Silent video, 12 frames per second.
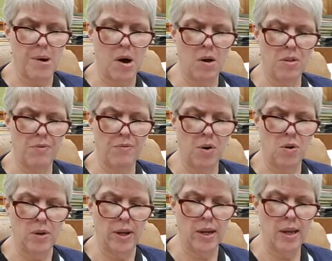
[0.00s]
all the
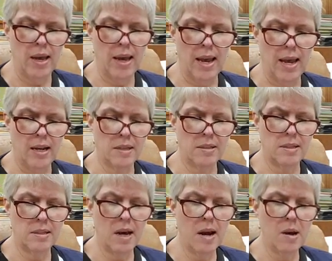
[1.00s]
folding, and his
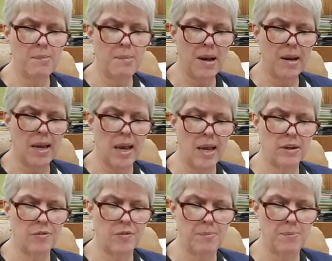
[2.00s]
entire body ached
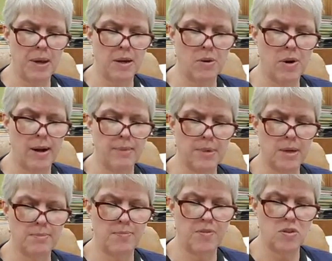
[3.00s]
from being cramped
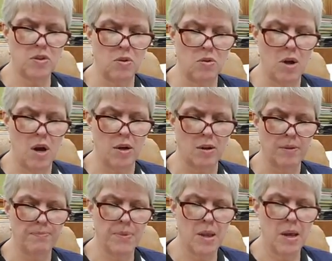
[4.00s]
up for so long.
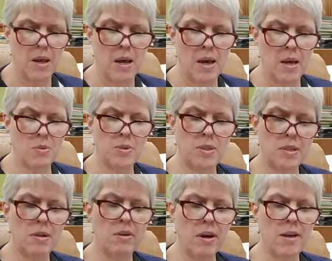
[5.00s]
It was
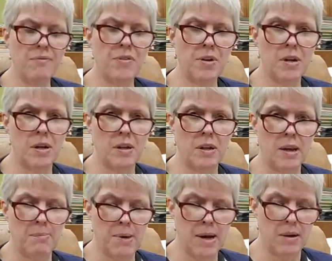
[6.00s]
still infinitely
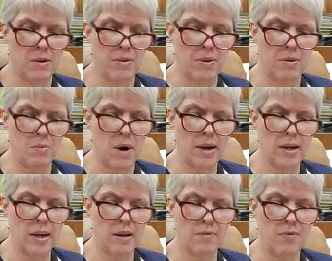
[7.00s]
better than
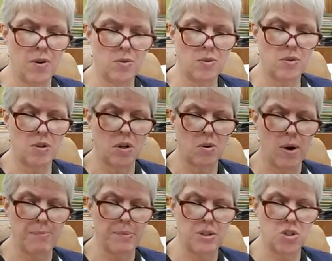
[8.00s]
riding in Vo's
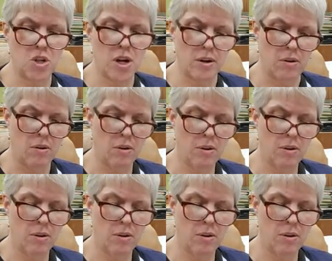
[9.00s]
decrepit shuttle.